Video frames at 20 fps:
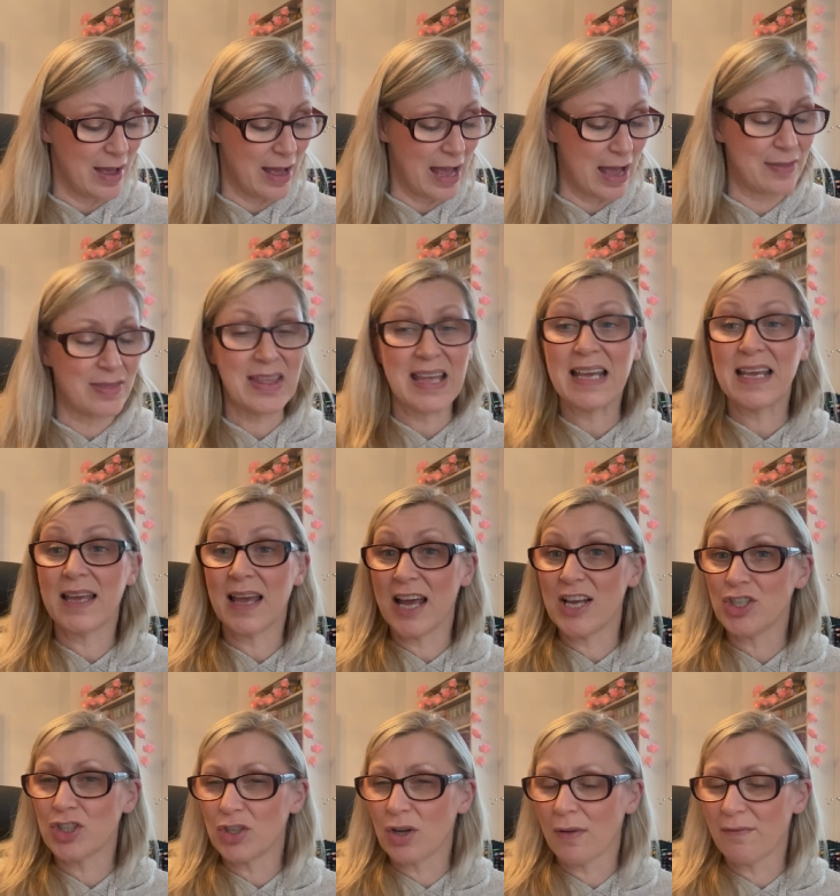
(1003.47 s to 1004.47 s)
And the
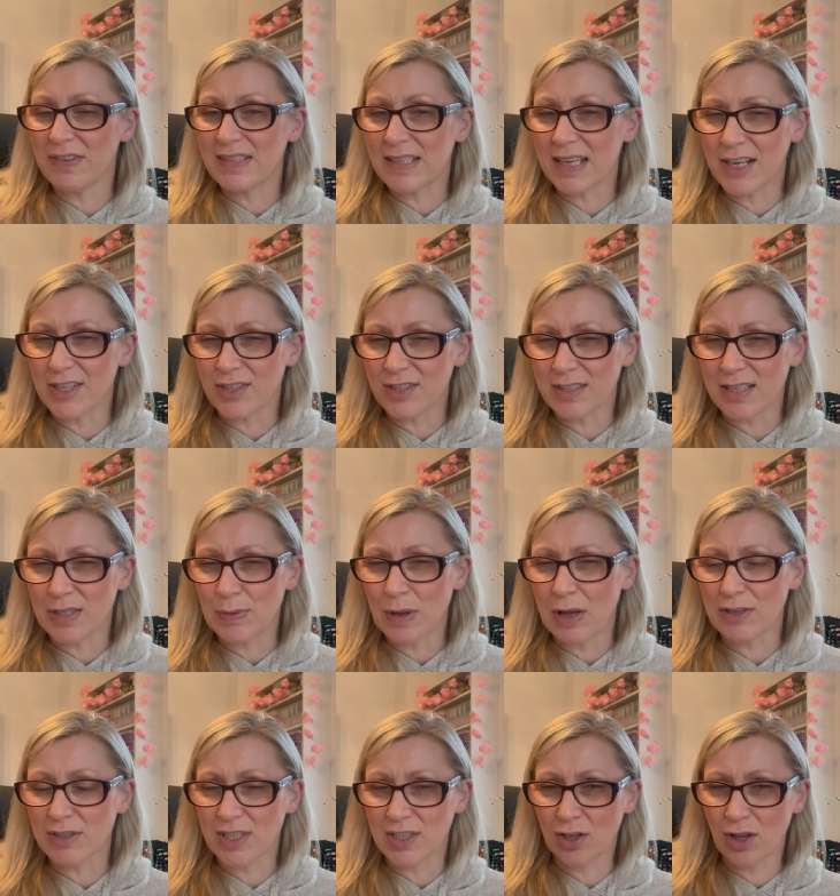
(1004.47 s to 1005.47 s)
engaging conversations as
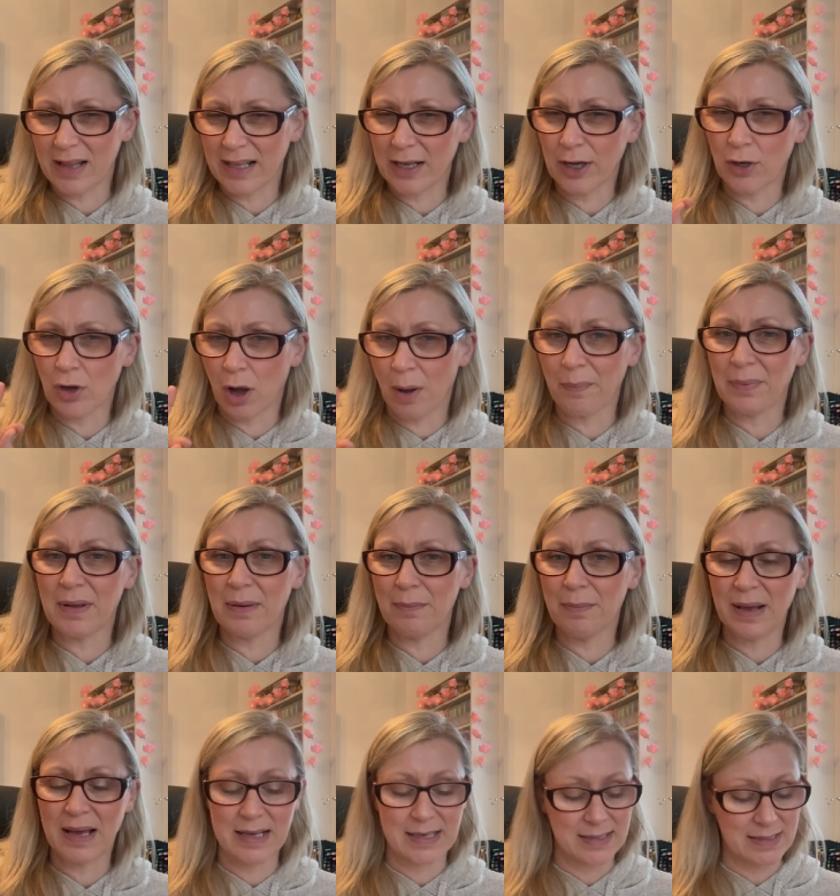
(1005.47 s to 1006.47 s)
well, so it's not like a copy and
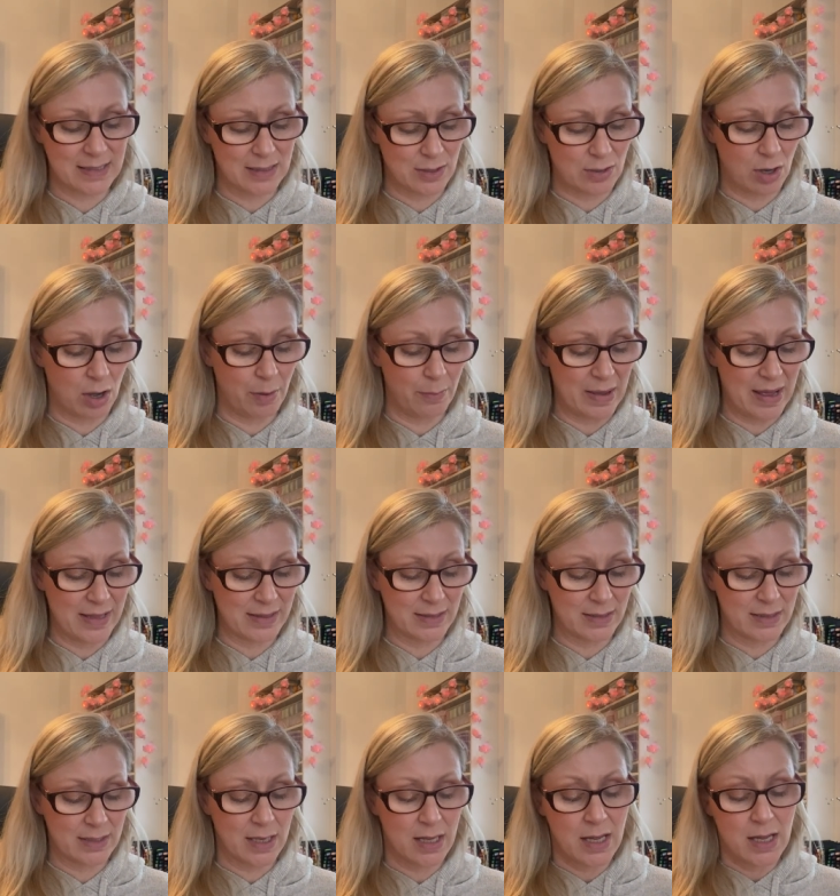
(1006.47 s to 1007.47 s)
pasted
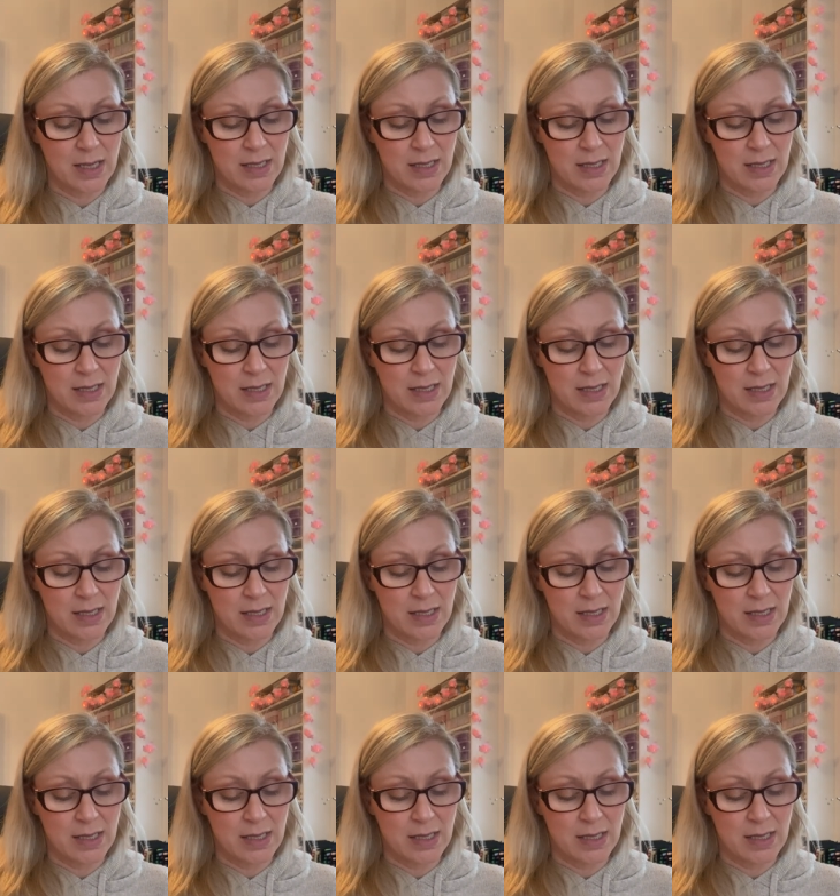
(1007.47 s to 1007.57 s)
comment.